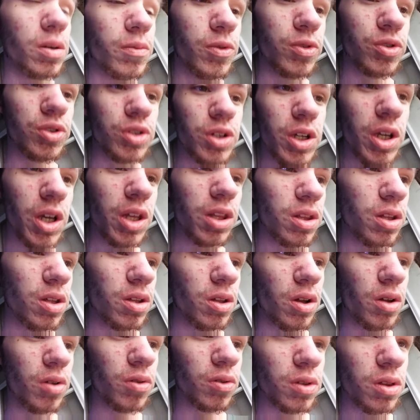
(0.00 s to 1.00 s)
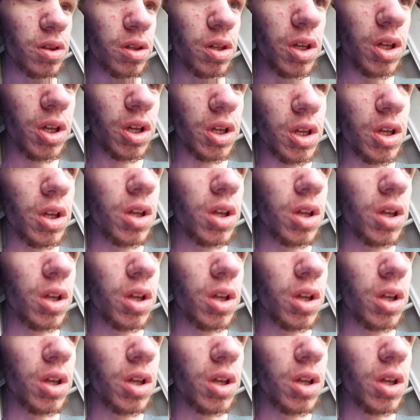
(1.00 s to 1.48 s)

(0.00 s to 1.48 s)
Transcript: I'm going to show you guys the dogs.